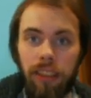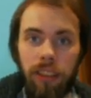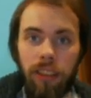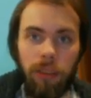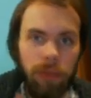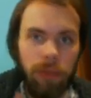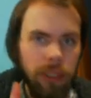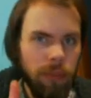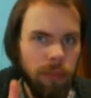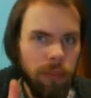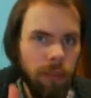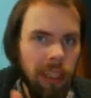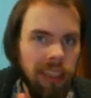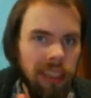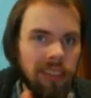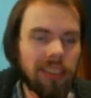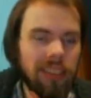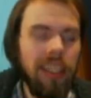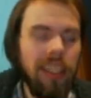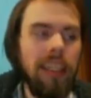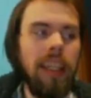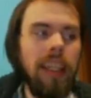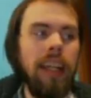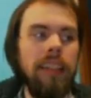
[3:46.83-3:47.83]
The reason why I
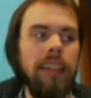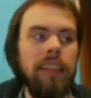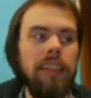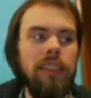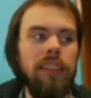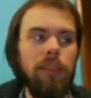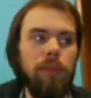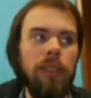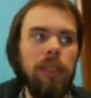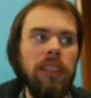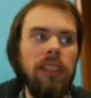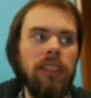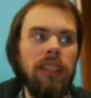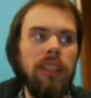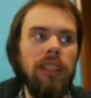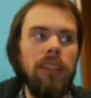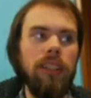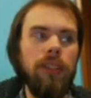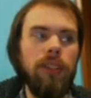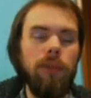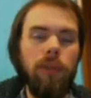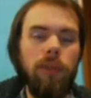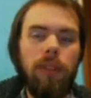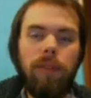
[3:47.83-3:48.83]
say that is
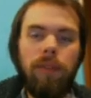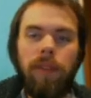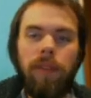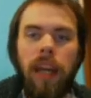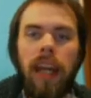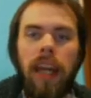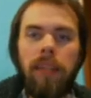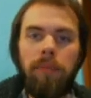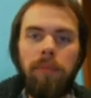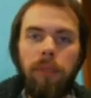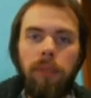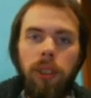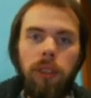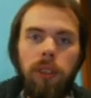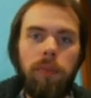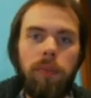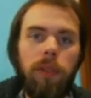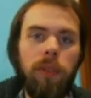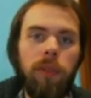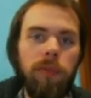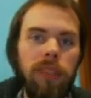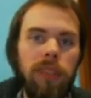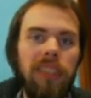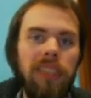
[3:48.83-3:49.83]
because we've had
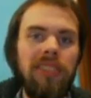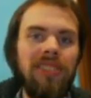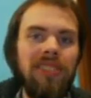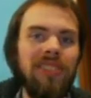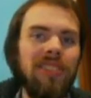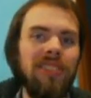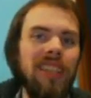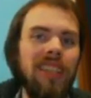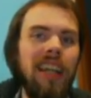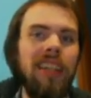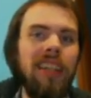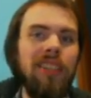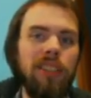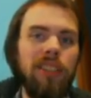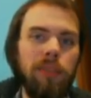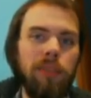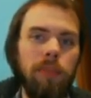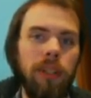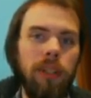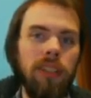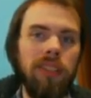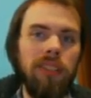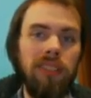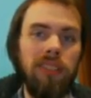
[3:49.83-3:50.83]
multiple Reach-style
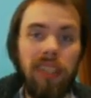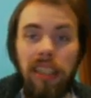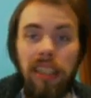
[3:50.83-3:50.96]
Spartans